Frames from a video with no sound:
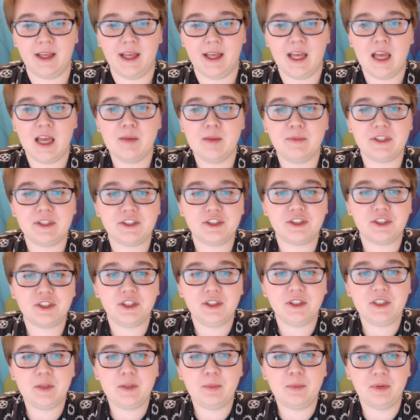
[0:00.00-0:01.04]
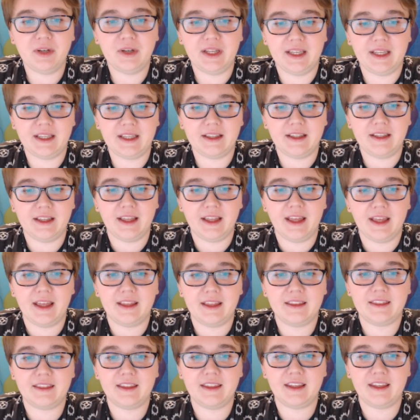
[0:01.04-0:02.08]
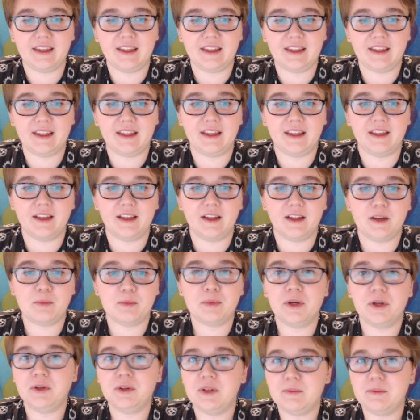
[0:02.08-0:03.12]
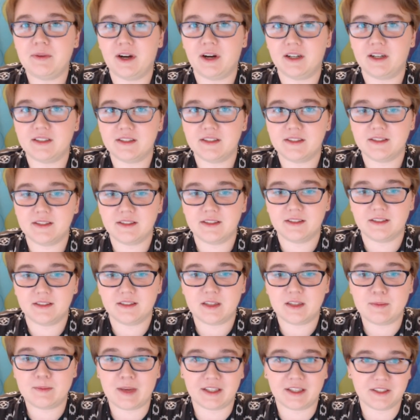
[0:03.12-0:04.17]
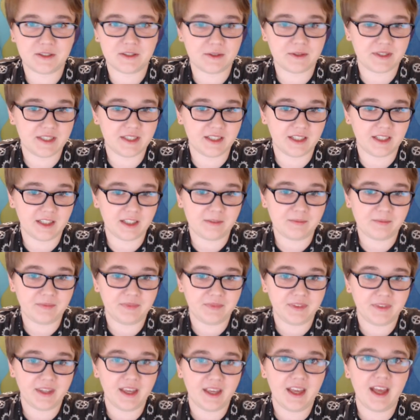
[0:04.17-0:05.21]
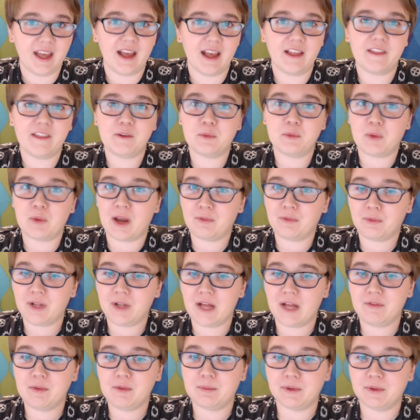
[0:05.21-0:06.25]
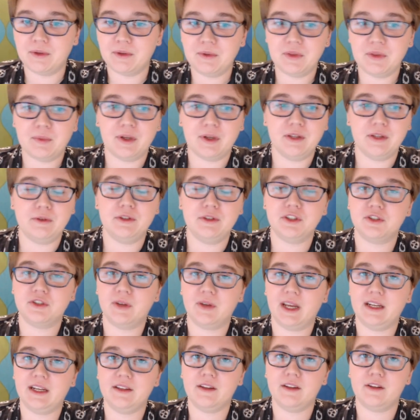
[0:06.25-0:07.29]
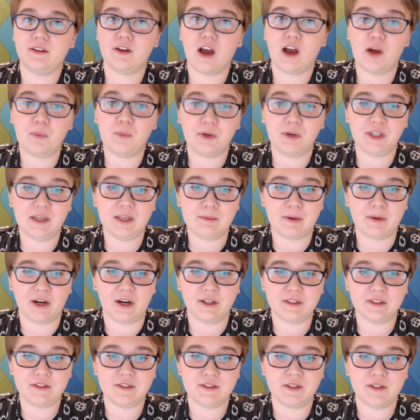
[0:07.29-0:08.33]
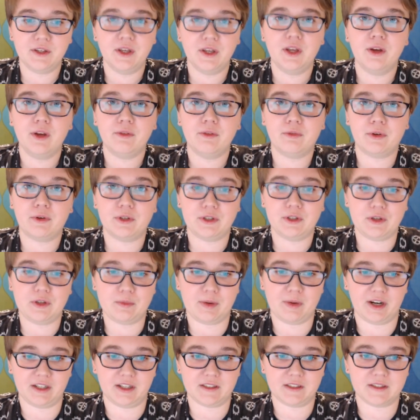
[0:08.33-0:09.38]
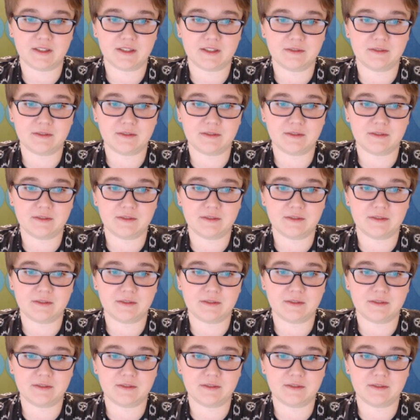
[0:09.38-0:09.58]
Be sure to bring the broken parts to Mexico City. Rev will have a booth where you can trade in the non-working parts for new parts.